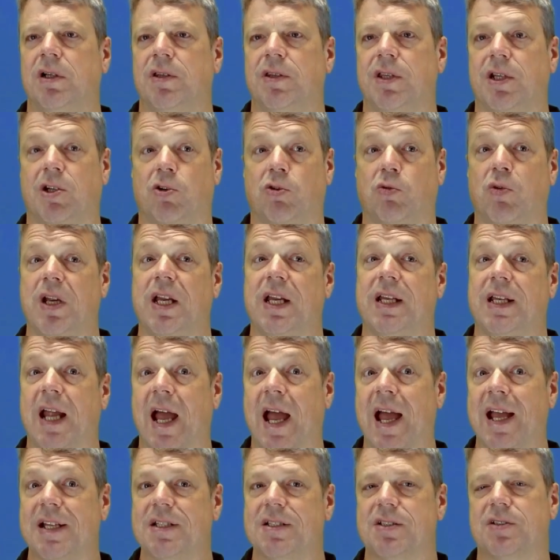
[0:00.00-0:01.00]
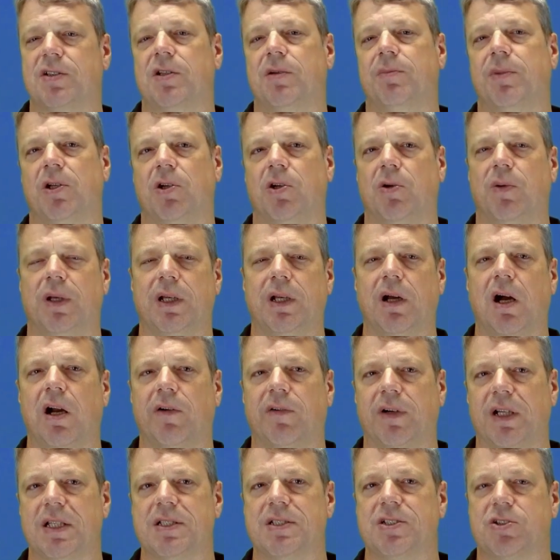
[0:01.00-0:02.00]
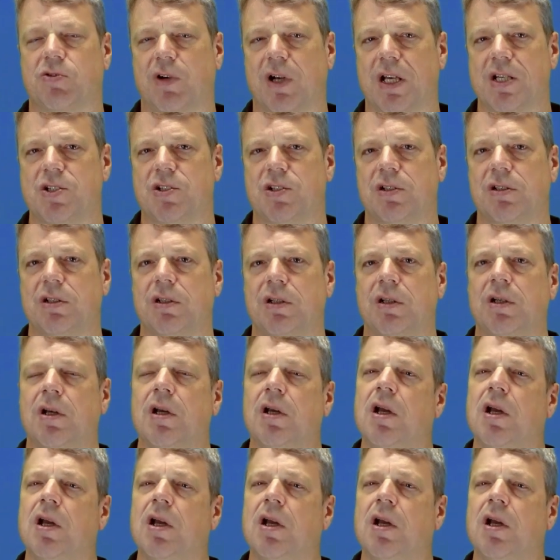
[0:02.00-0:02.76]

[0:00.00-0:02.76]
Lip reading: the green and the blue in our illustration,